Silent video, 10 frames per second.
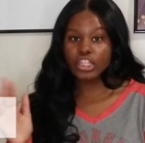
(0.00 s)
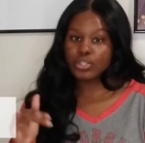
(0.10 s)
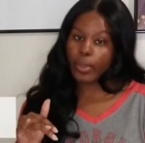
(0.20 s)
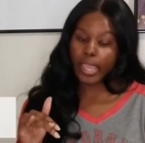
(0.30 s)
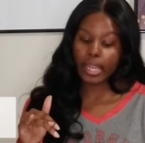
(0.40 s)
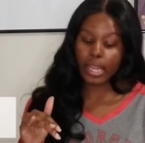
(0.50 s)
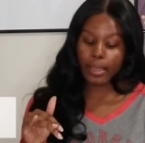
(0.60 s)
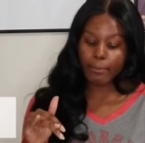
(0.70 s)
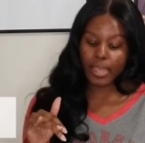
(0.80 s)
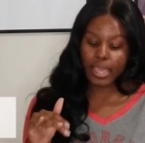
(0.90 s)
twin
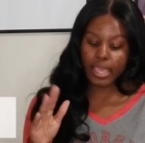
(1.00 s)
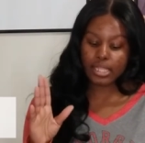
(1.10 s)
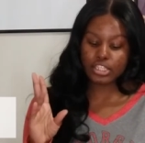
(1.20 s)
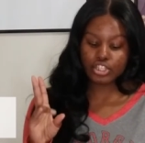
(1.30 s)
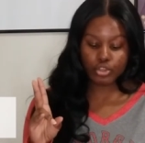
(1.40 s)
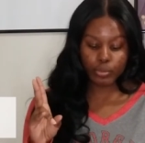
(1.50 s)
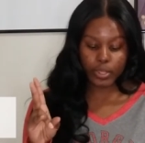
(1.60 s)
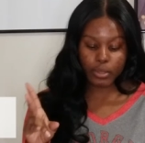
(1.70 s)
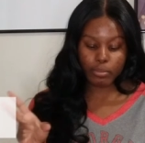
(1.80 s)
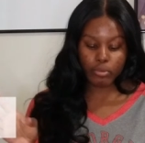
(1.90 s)
beds, two
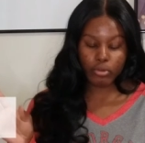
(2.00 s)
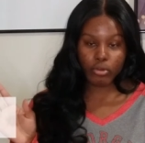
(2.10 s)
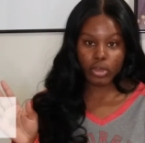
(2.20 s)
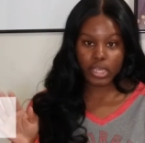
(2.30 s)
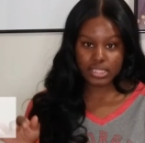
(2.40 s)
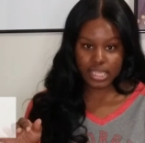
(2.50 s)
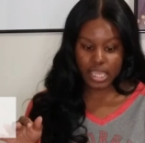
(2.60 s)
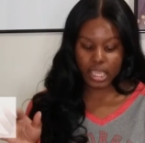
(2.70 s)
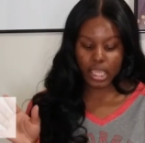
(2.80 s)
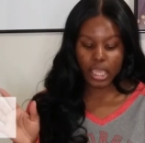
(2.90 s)
people, a
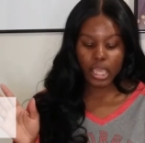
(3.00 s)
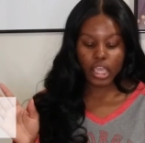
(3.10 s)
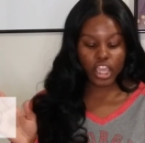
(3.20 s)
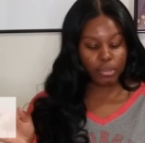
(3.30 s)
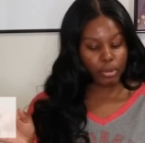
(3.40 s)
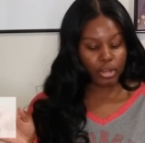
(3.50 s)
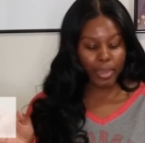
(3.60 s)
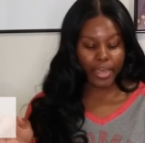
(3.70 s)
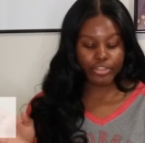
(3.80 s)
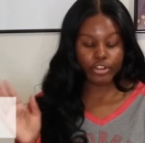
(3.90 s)
sink, community
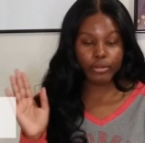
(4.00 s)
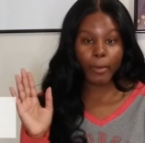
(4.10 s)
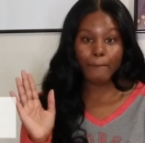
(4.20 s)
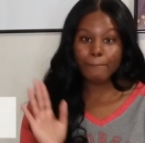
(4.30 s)
bathroom.